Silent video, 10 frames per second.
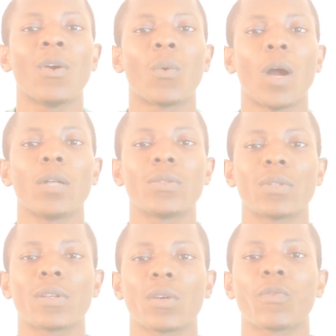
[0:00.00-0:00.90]
1 2
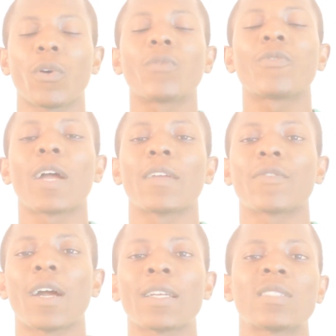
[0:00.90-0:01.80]
3 4 5
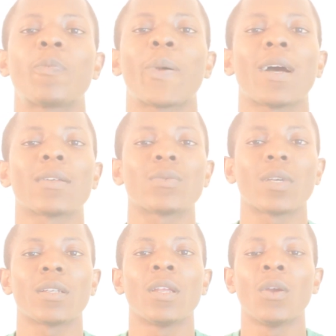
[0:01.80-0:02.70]
as
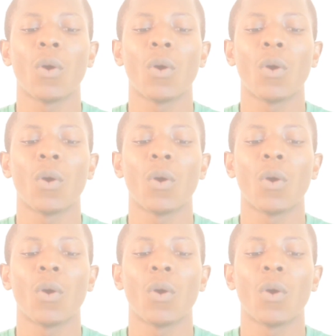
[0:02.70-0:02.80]
password,